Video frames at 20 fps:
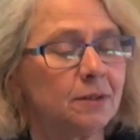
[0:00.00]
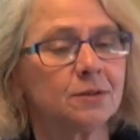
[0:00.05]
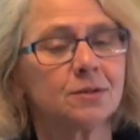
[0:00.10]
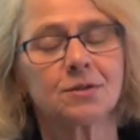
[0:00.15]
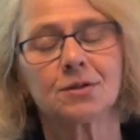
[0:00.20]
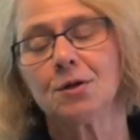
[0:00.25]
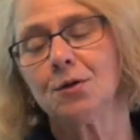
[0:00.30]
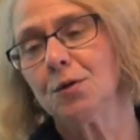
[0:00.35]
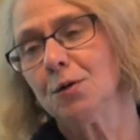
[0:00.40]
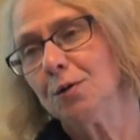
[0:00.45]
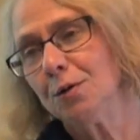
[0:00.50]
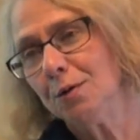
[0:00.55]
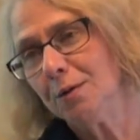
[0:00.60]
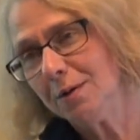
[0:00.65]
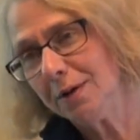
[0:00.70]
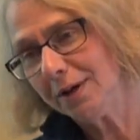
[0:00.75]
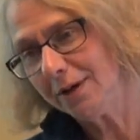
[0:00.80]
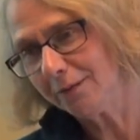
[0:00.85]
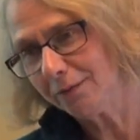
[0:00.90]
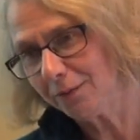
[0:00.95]

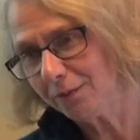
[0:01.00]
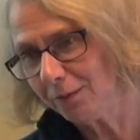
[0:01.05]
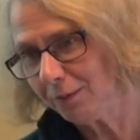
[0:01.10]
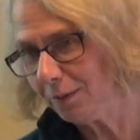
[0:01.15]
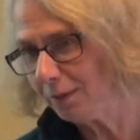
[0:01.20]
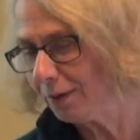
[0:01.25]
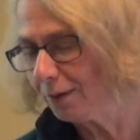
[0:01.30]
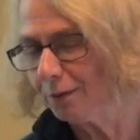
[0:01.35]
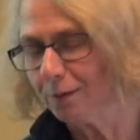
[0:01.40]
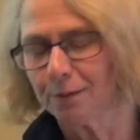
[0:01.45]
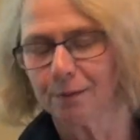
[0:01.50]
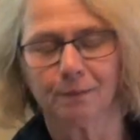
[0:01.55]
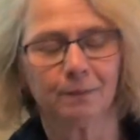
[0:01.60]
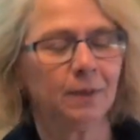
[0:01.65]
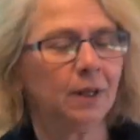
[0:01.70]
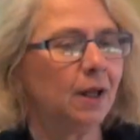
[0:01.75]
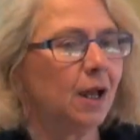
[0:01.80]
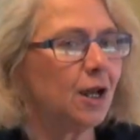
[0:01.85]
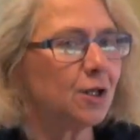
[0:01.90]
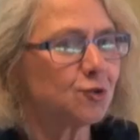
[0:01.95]
So if you know
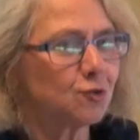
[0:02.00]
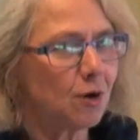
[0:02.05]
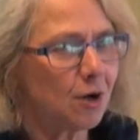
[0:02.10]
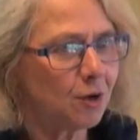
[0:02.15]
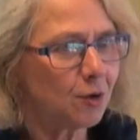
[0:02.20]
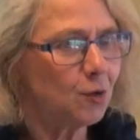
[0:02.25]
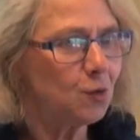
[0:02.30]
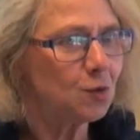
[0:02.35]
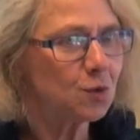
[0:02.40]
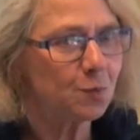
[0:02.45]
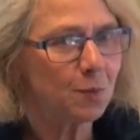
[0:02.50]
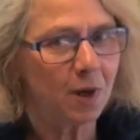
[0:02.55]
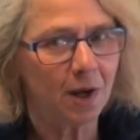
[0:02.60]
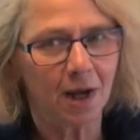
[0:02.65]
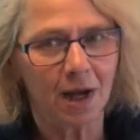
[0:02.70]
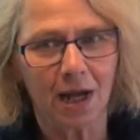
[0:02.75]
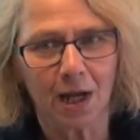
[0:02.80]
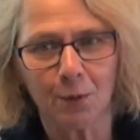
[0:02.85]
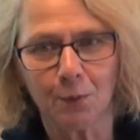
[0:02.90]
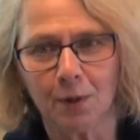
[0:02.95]
a truck goes by